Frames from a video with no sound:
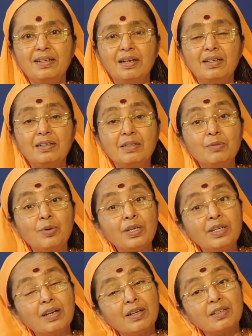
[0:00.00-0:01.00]

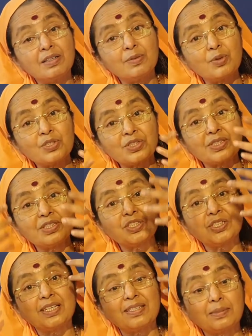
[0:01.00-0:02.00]
In her devotion,
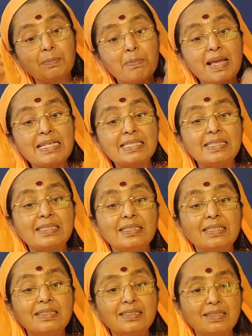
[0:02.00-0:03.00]
she has melted
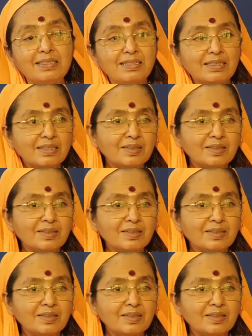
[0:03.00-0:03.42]
in.